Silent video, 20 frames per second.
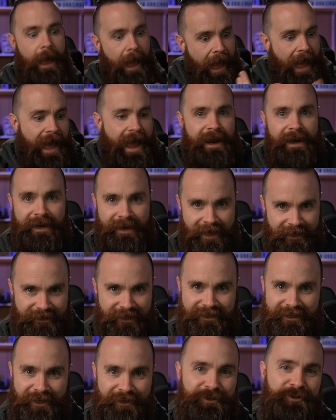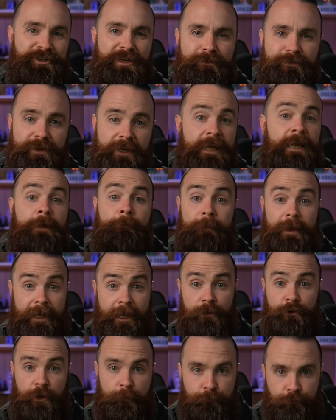add an SSL certificate and make
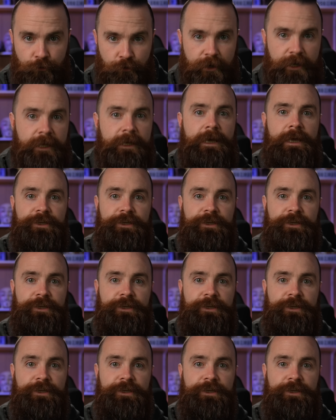it look pretty